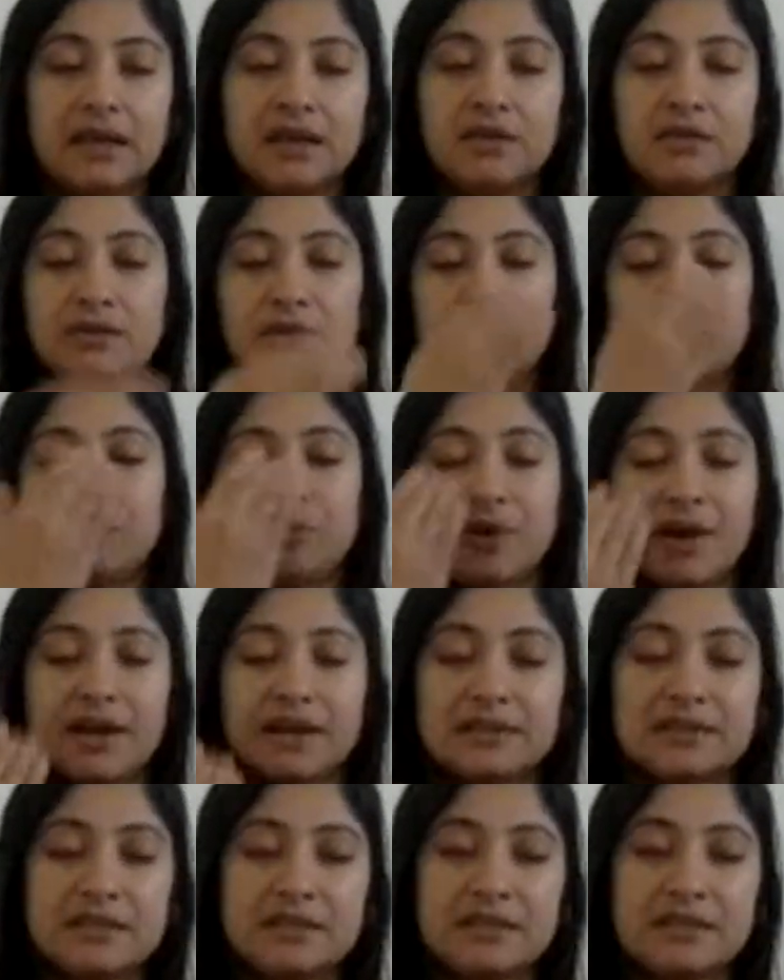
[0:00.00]
you can
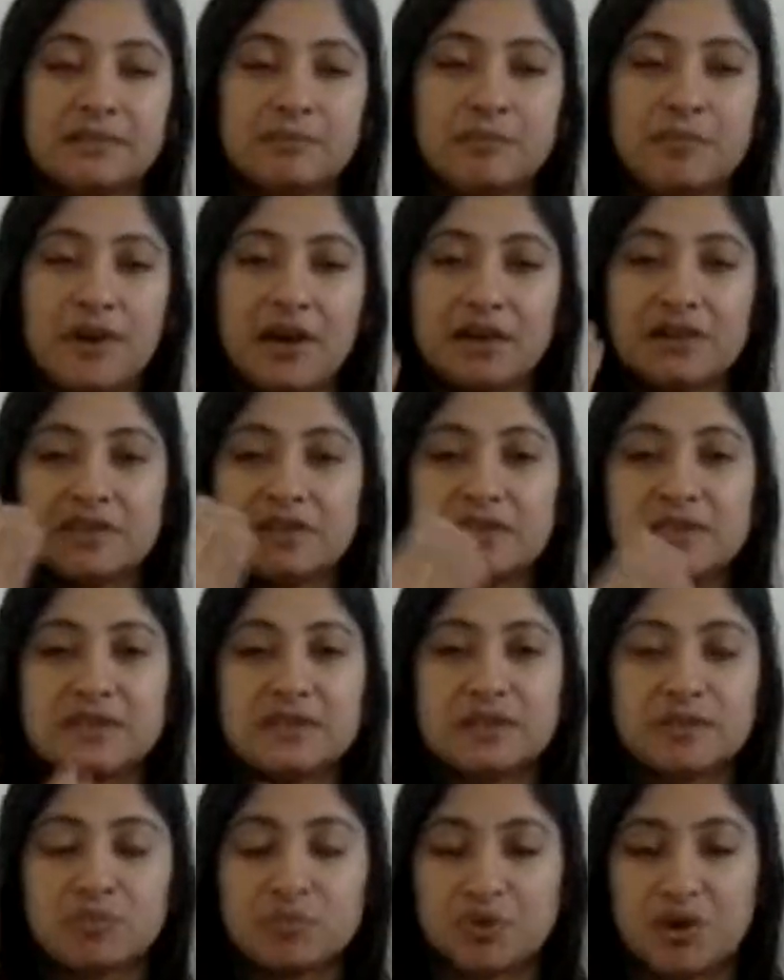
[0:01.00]
practice
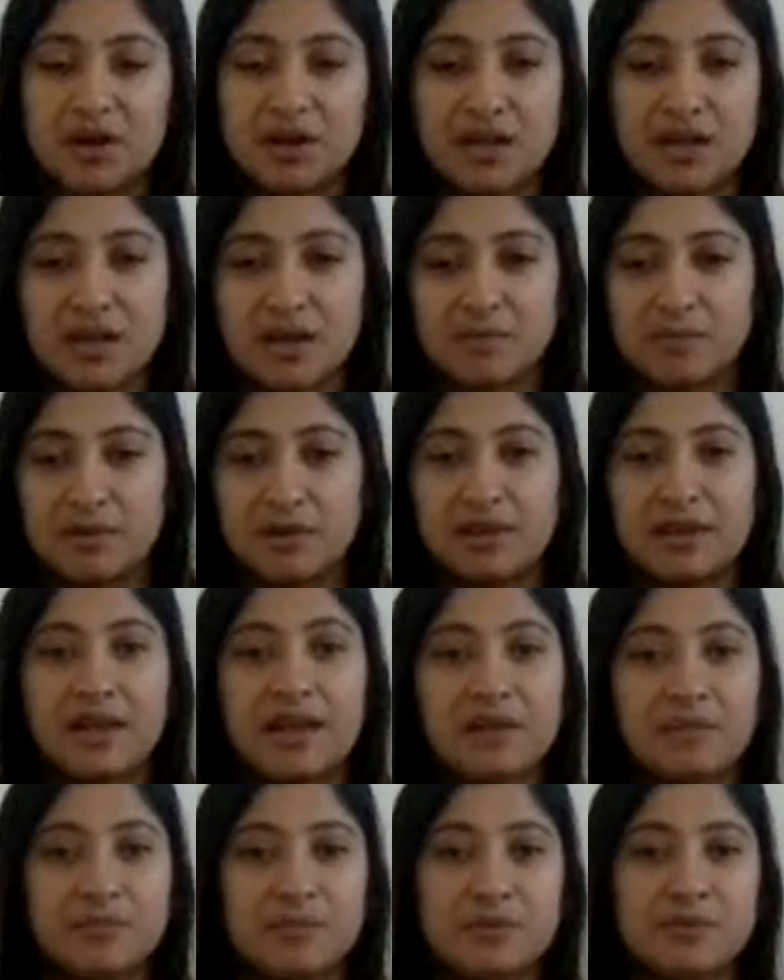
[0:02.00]
this pranayam.
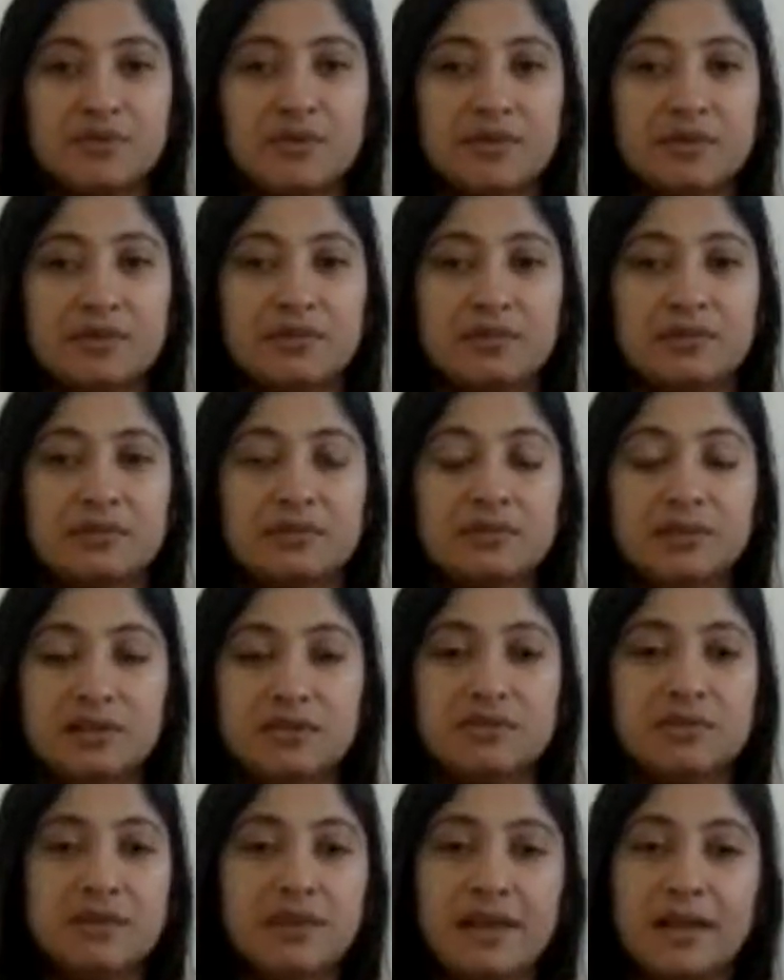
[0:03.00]

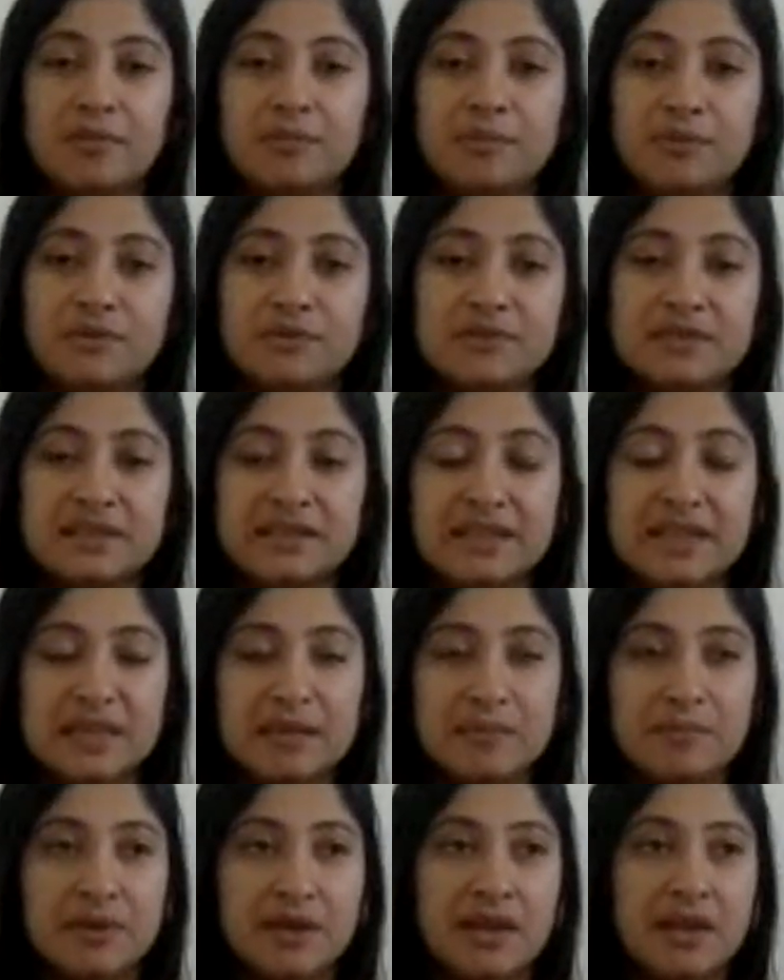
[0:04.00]
This will help you
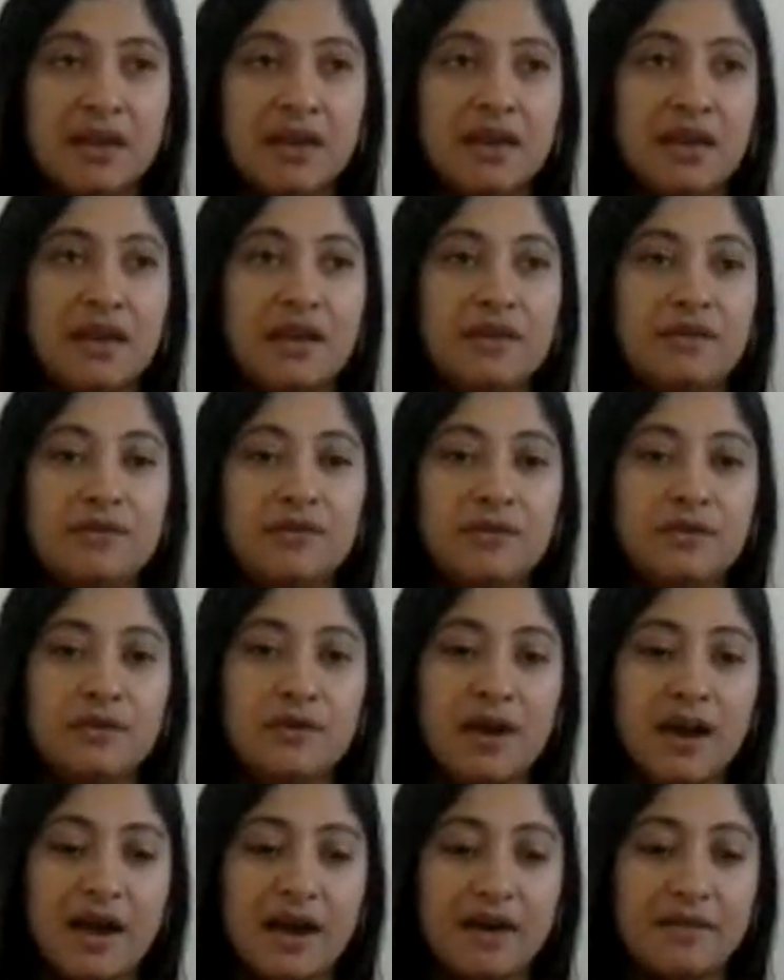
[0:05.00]
sleep. If you
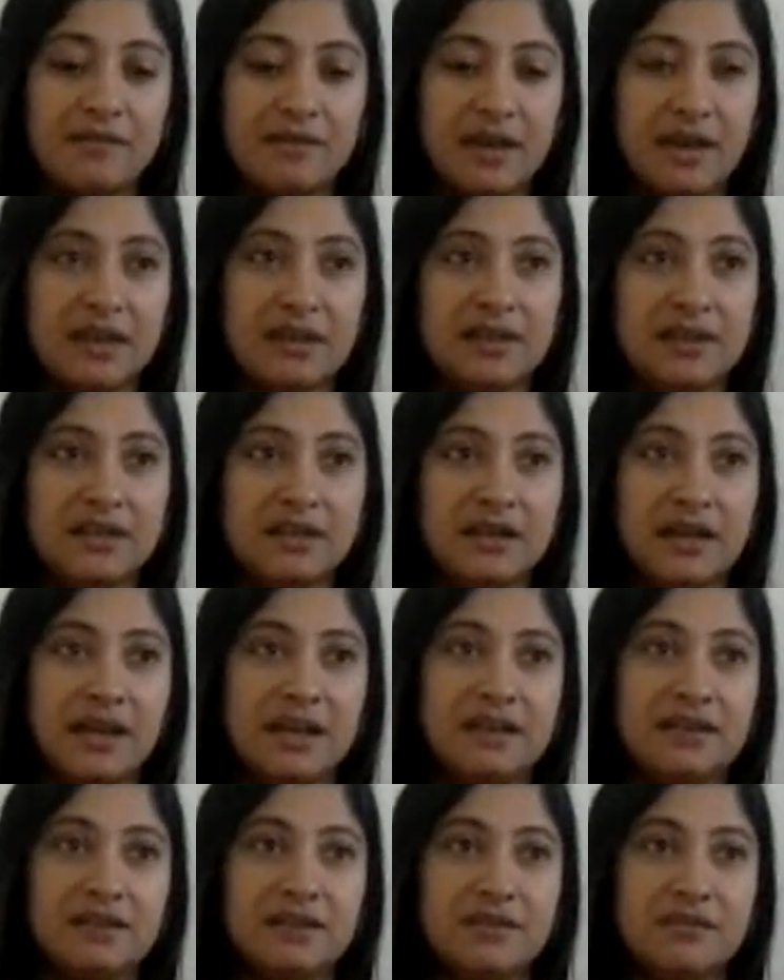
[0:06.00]
have any
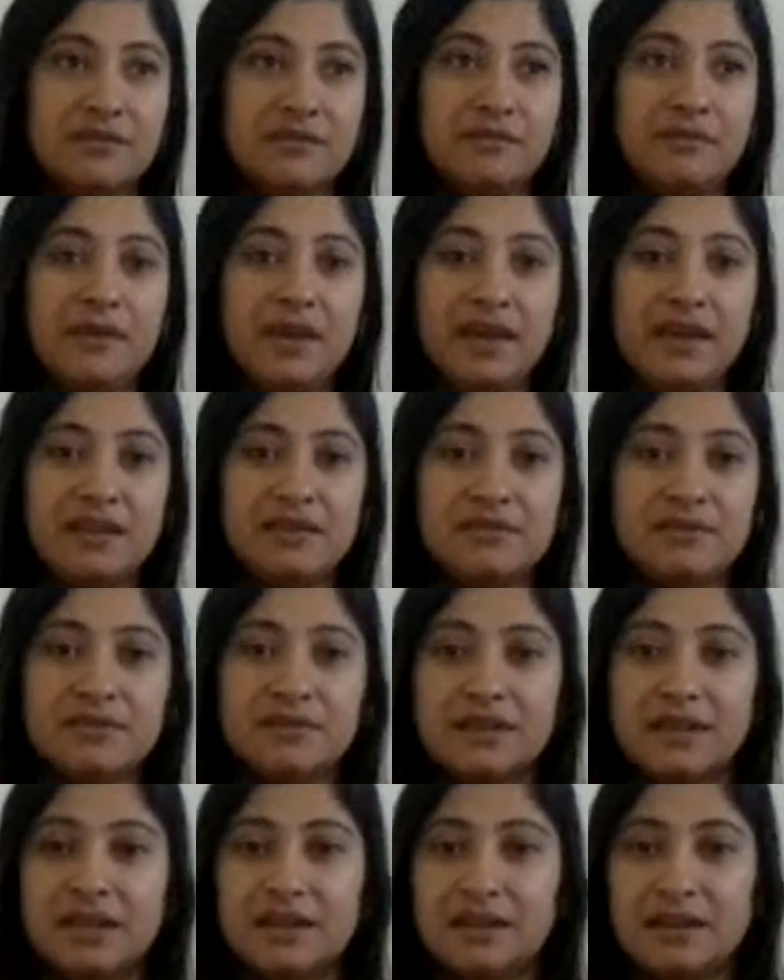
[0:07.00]
kind of vein
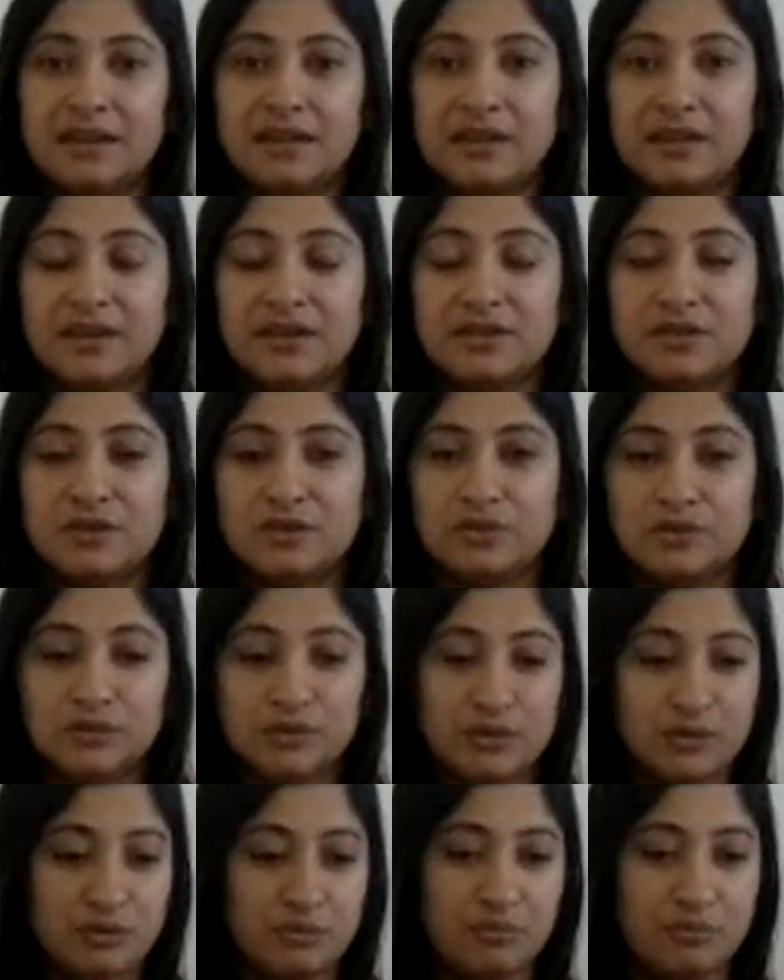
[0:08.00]
related
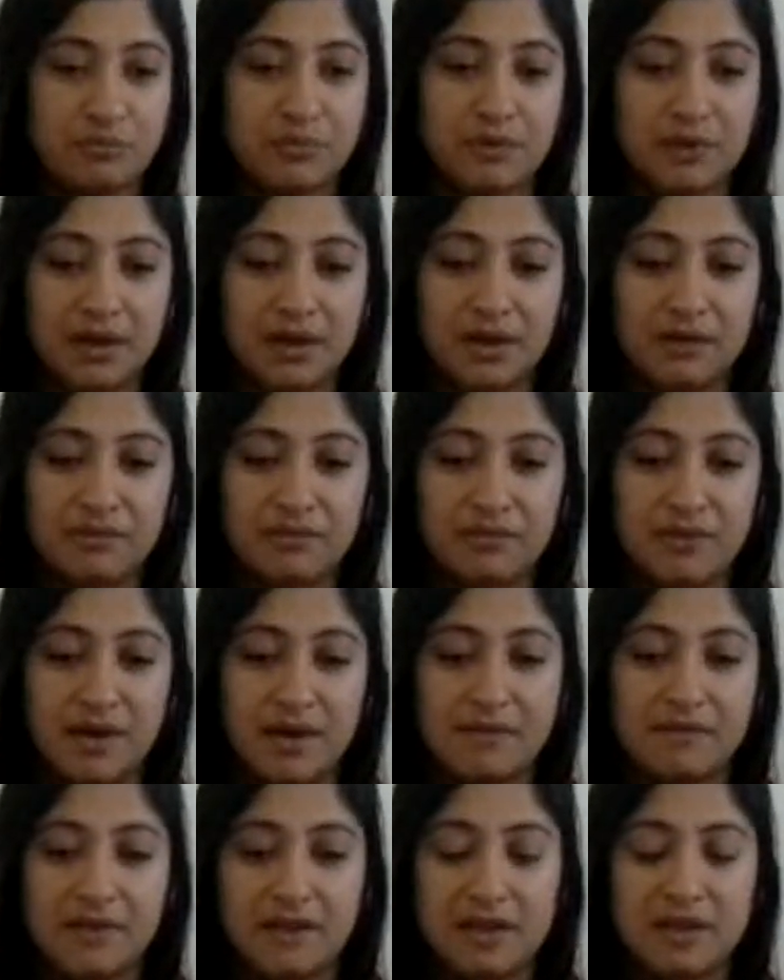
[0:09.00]
issues, if you
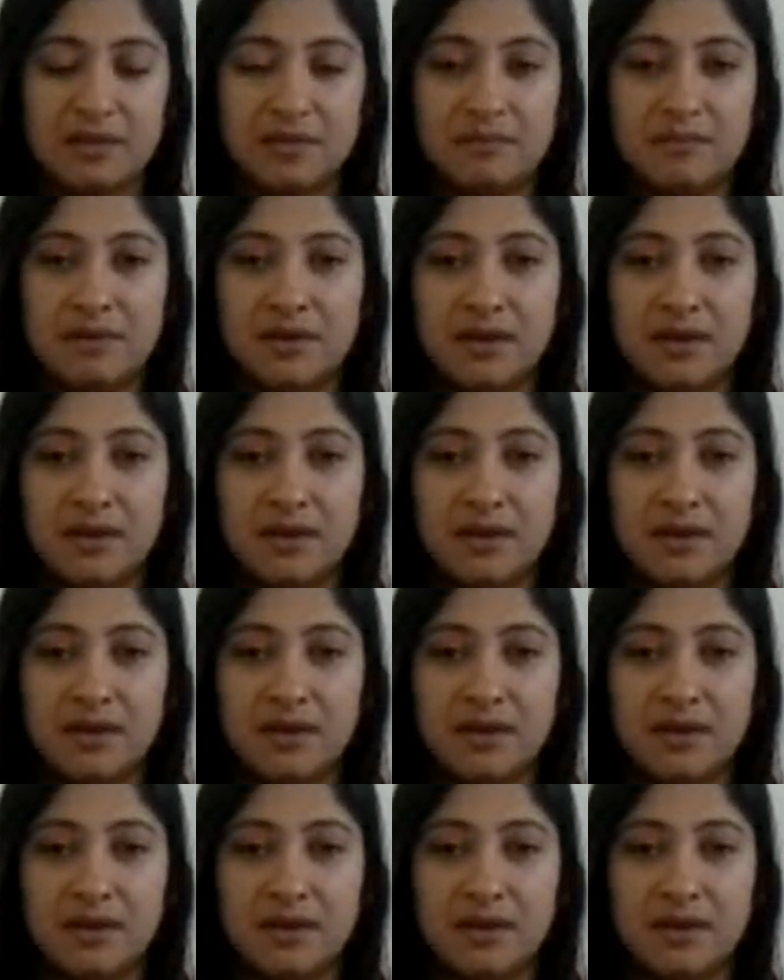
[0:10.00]
have any